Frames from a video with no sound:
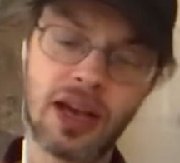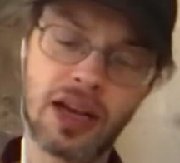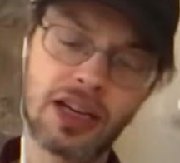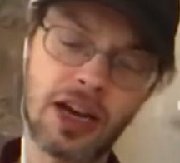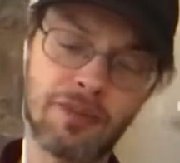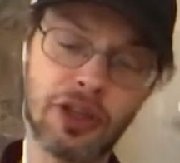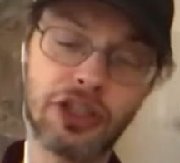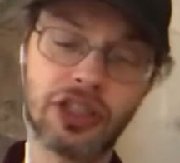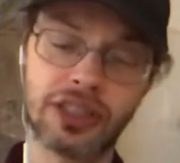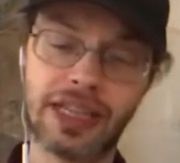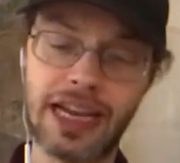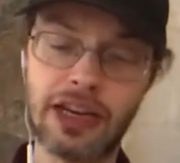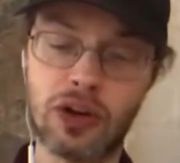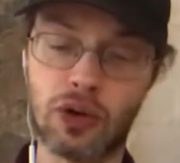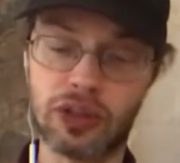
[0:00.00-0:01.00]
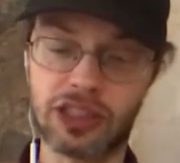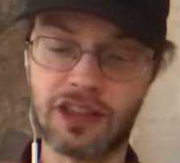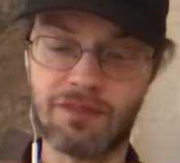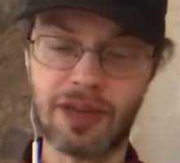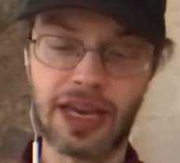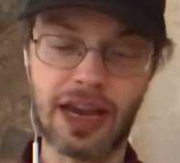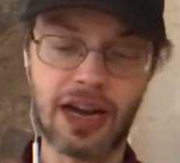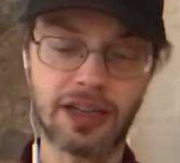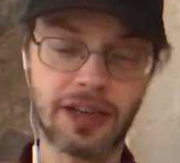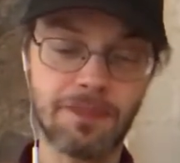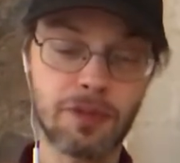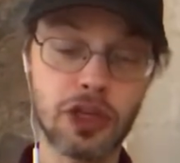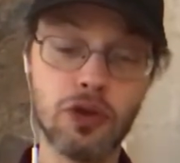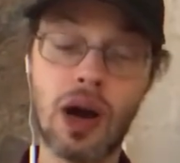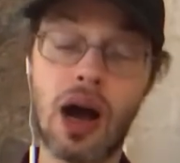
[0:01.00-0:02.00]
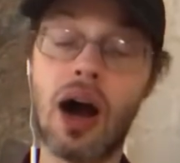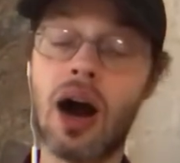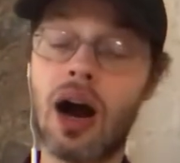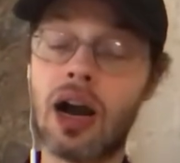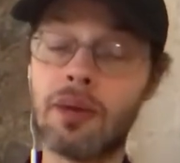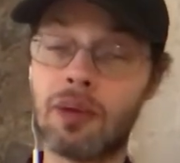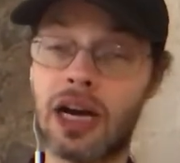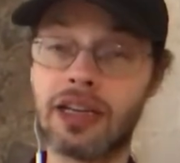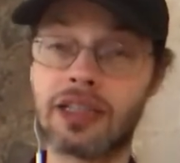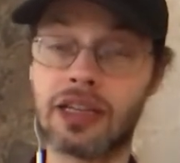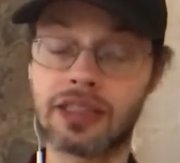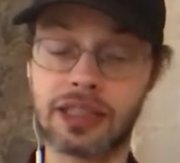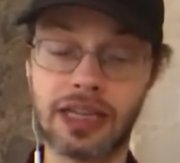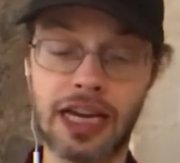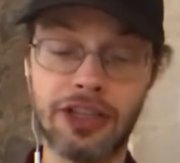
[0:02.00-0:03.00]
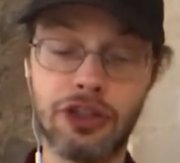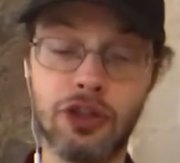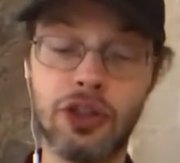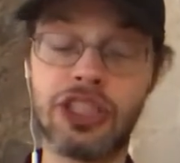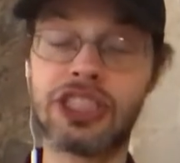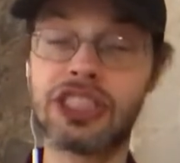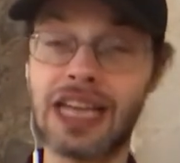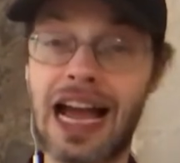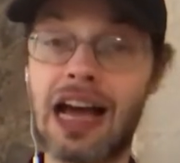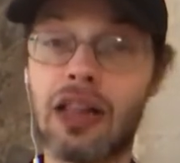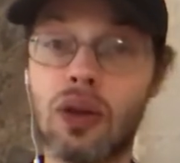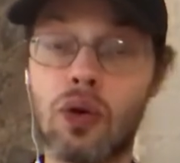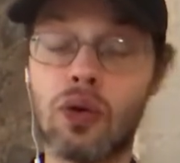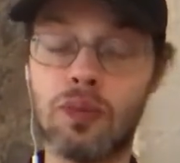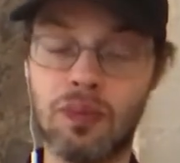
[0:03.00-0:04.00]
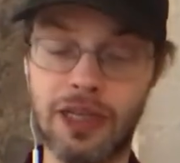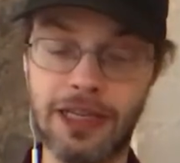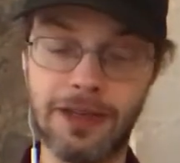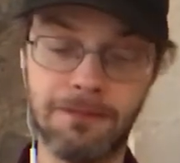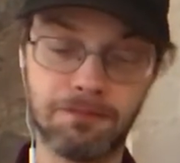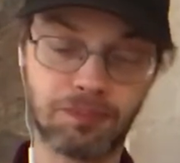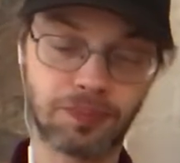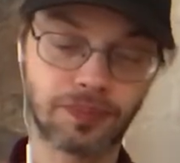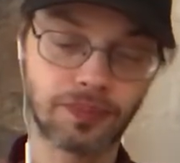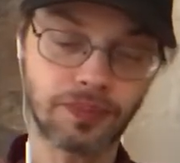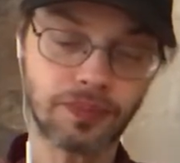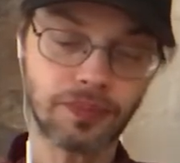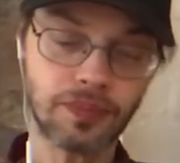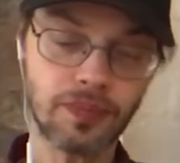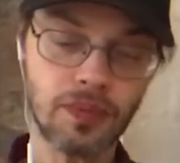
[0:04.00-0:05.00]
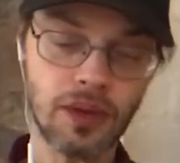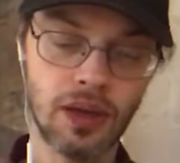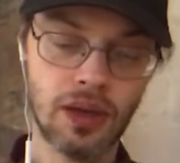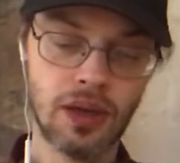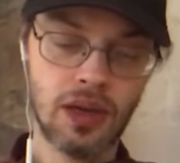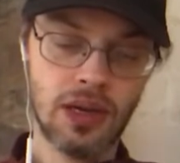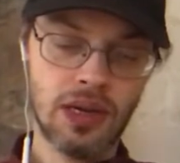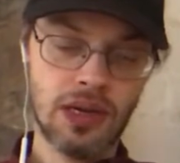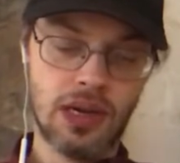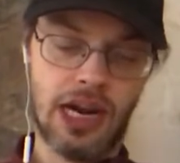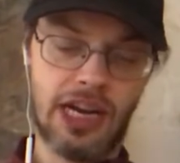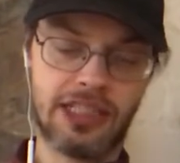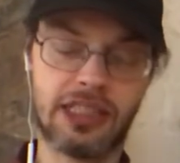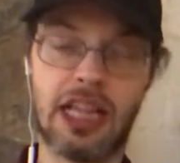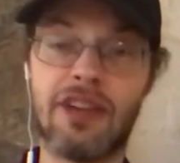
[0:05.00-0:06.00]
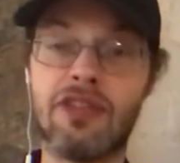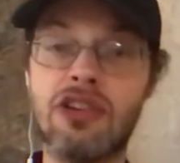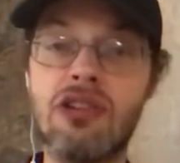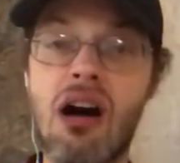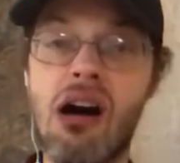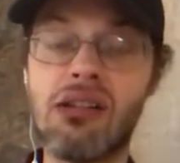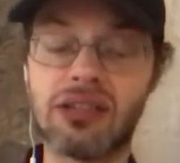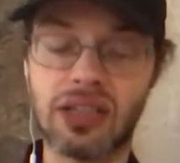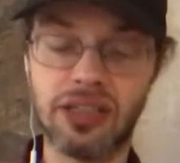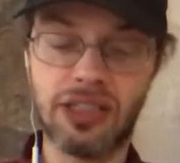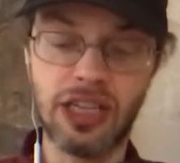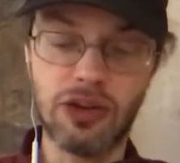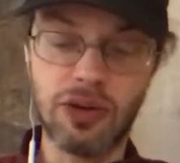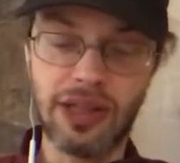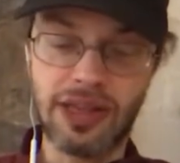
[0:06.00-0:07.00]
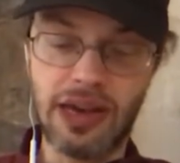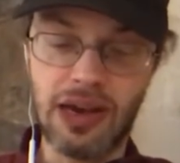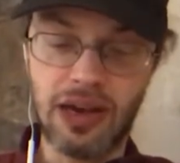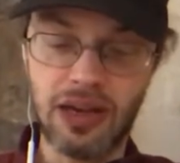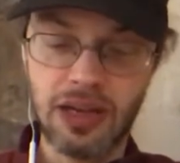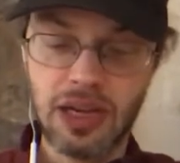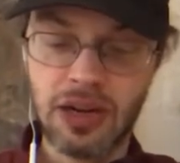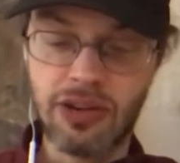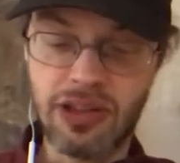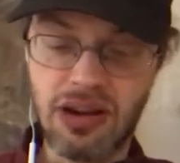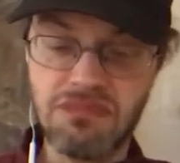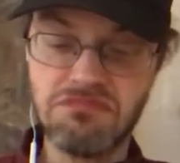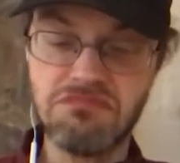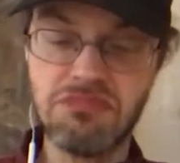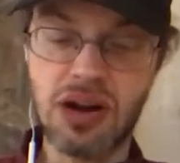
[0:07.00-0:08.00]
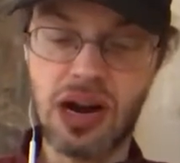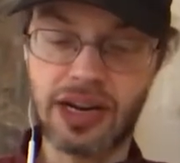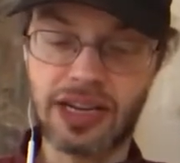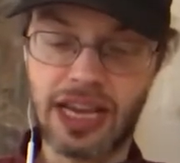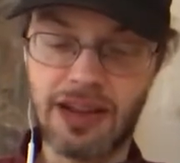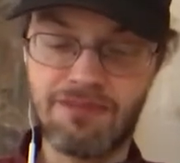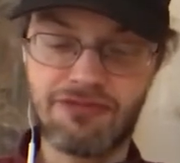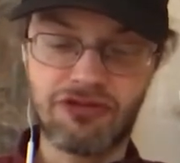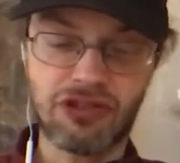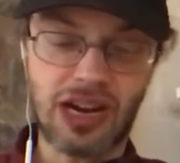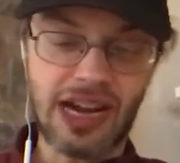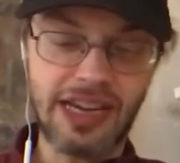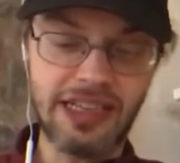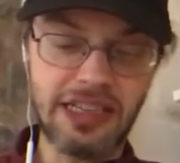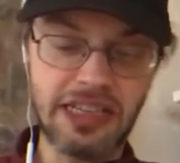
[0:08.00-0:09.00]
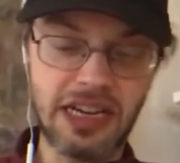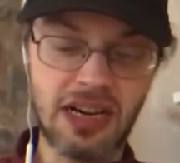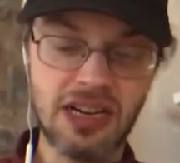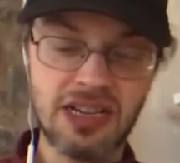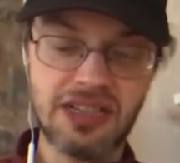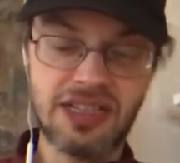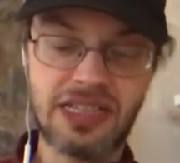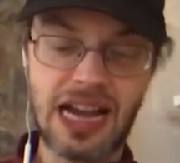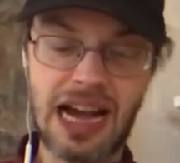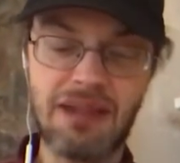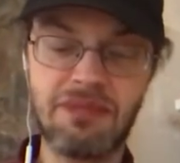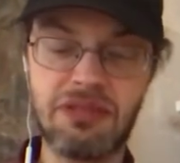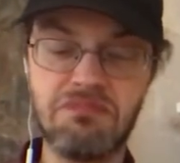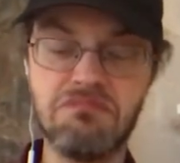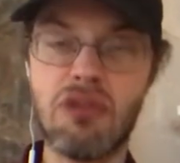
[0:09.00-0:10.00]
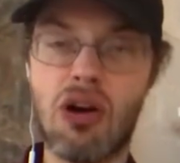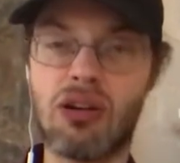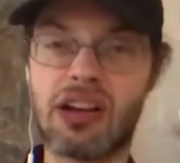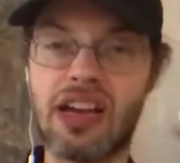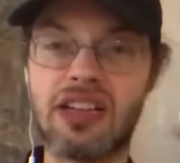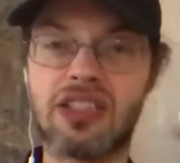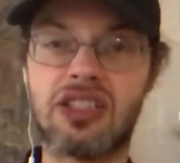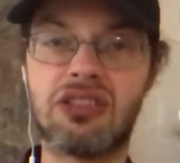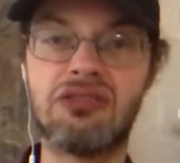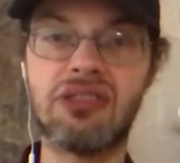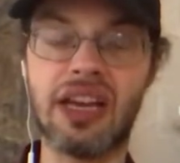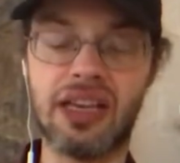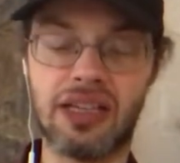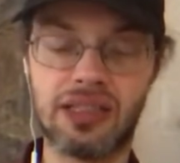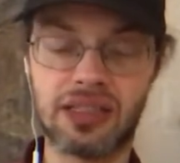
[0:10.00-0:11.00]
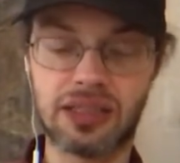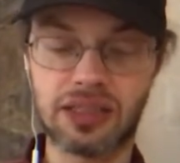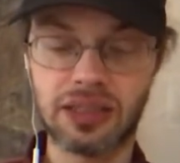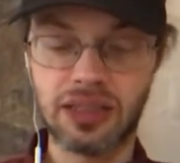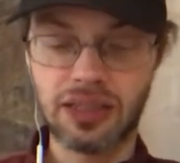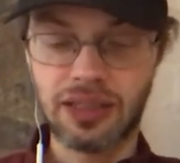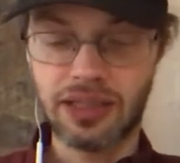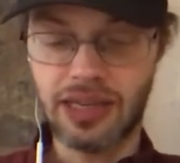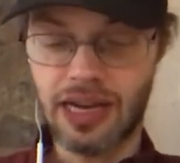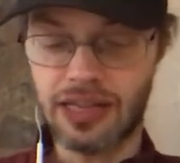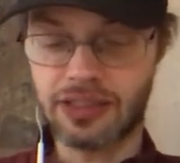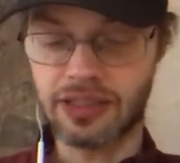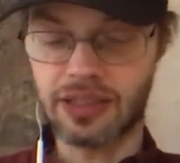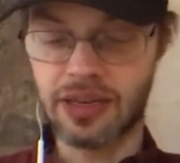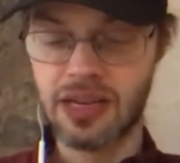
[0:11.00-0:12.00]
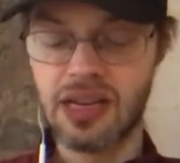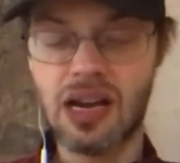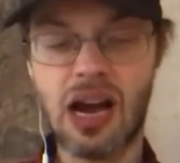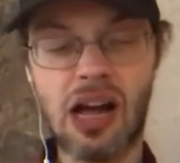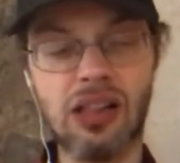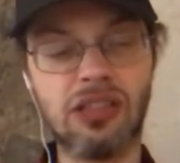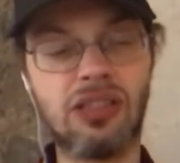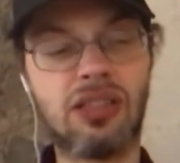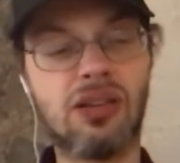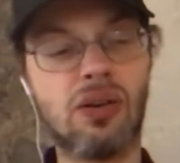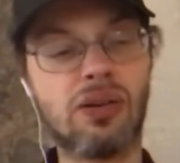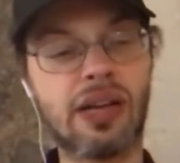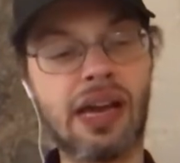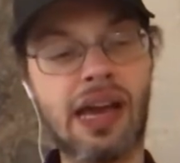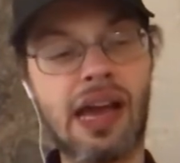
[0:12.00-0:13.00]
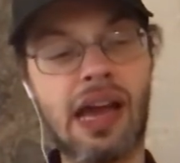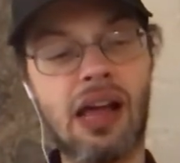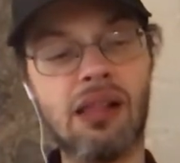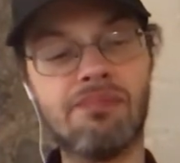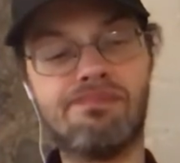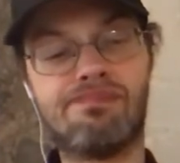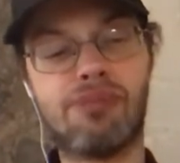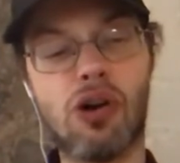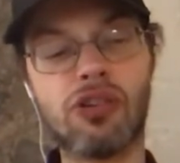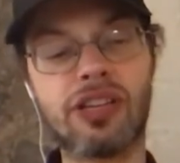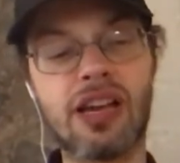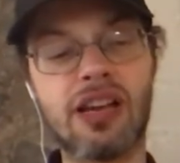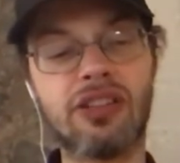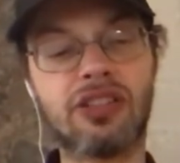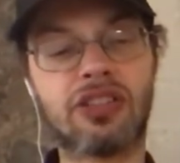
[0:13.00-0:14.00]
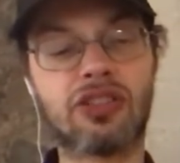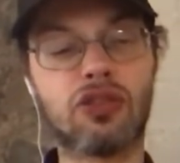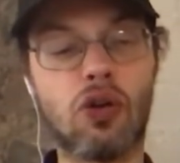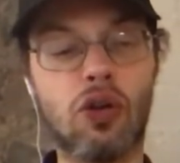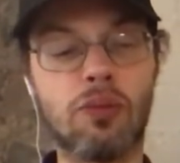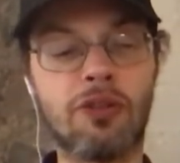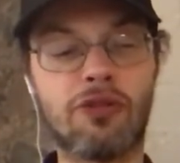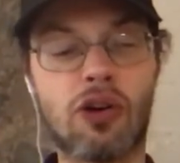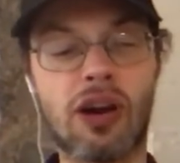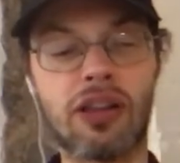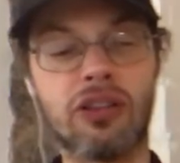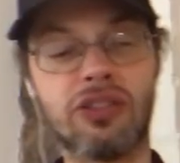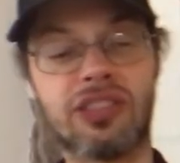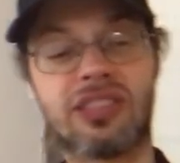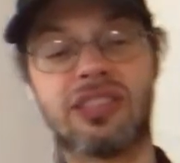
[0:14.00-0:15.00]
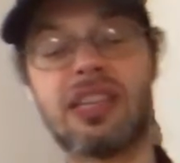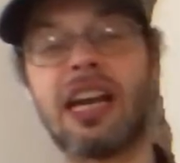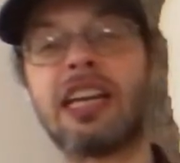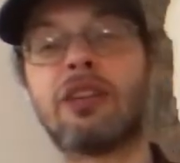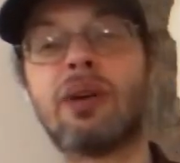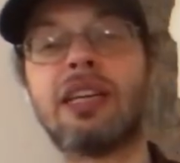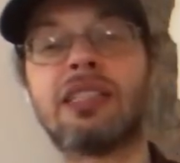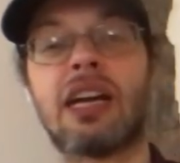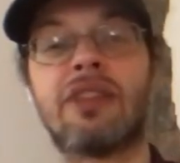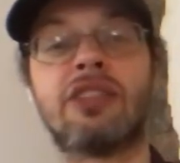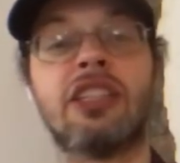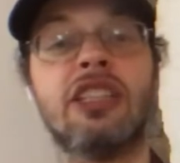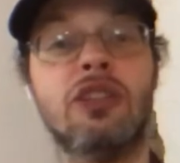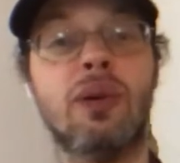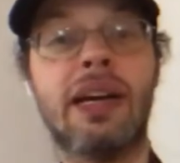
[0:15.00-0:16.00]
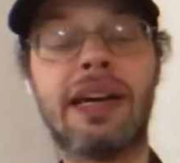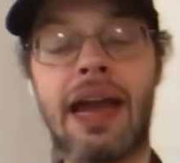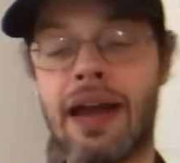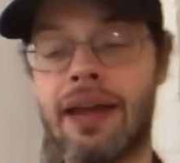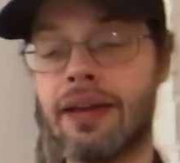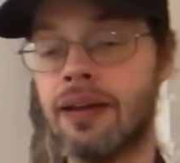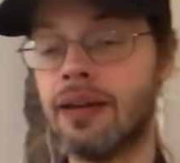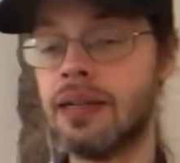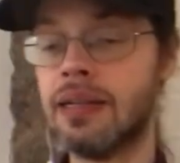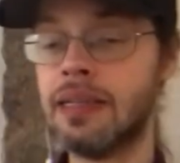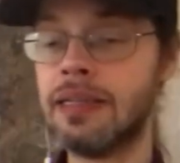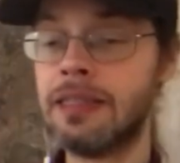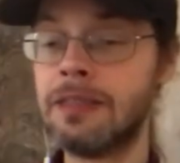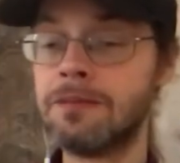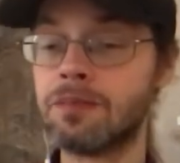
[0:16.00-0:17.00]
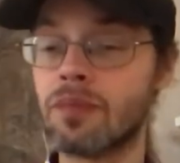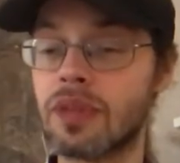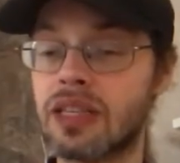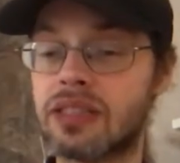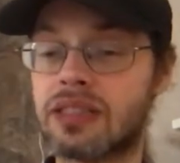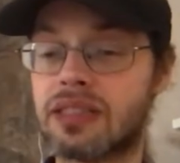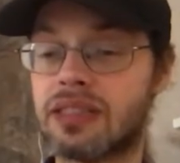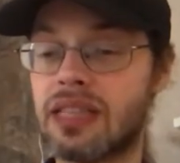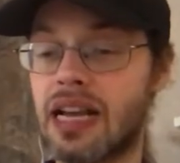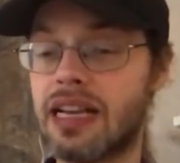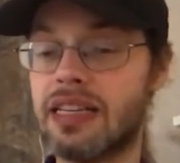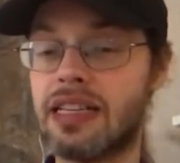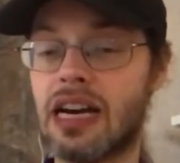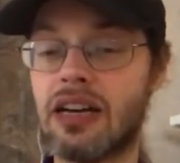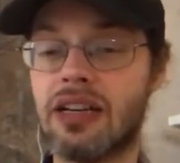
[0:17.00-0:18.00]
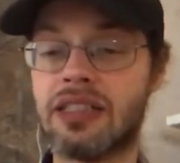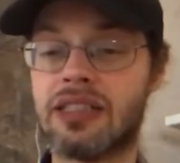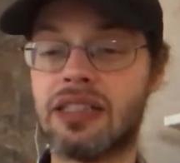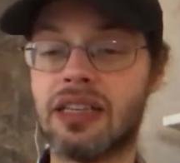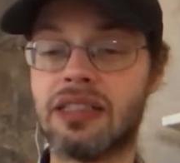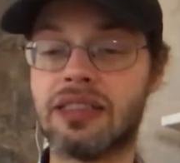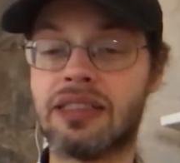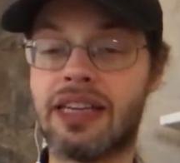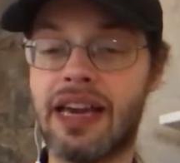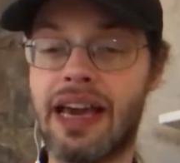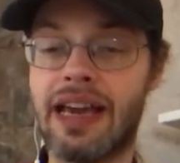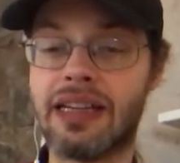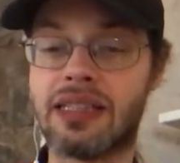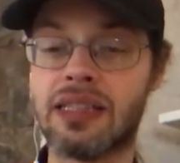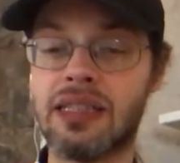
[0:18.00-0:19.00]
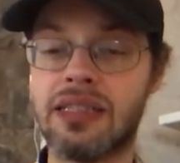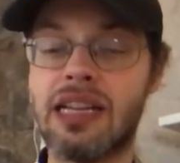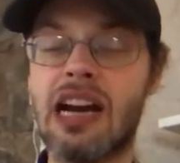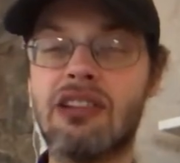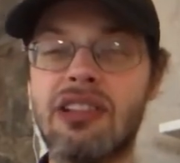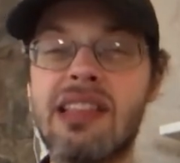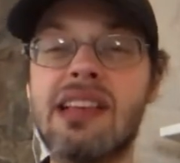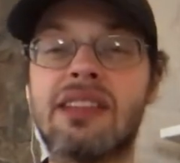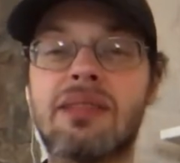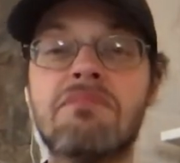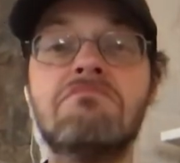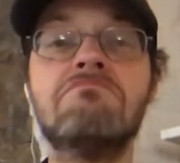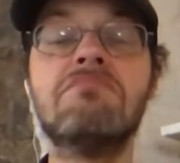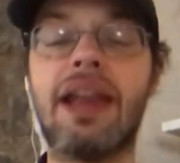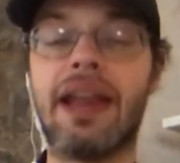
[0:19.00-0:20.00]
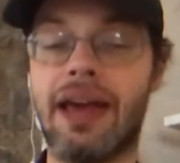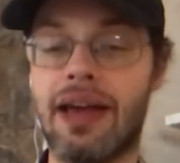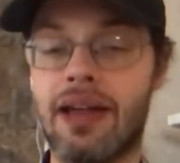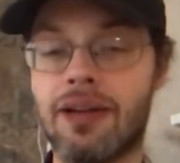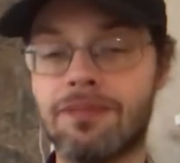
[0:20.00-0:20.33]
Come, you shall take notice of me, Hareton. You are my cousin, and you shall own me." "I shall have naught to do with you, with your murky pride and your damned mocking tricks," he answered. "I'll go to hell, body and soul, before I look sideways after you again. Side out at the gate, now this minute."